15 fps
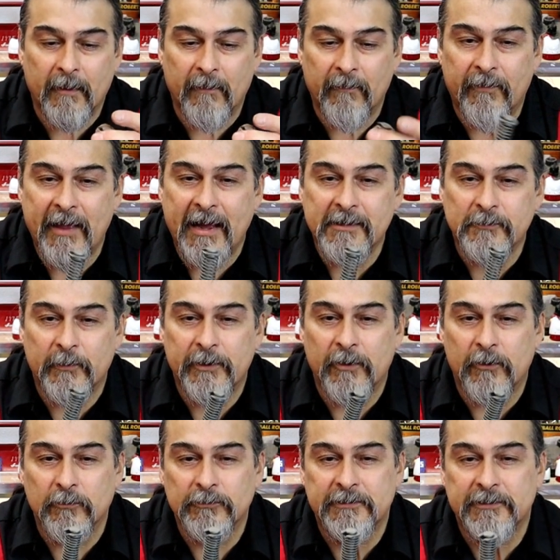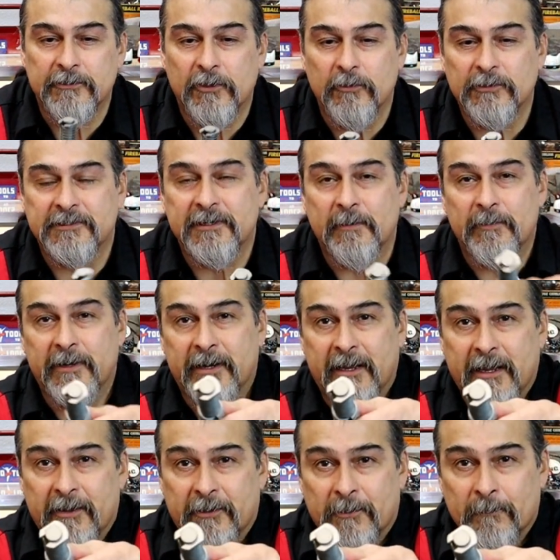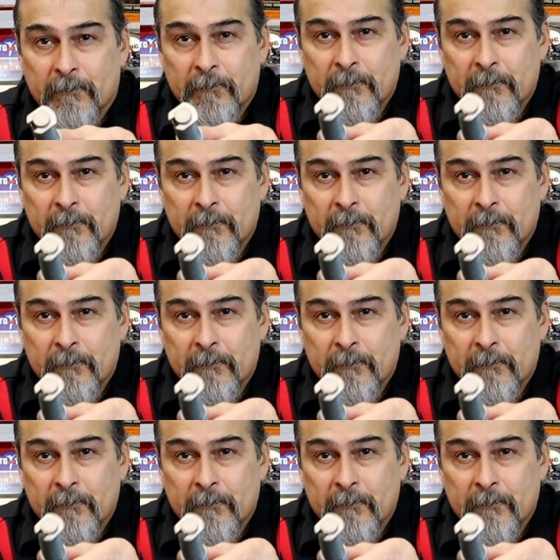That's what holds this whole assembly together.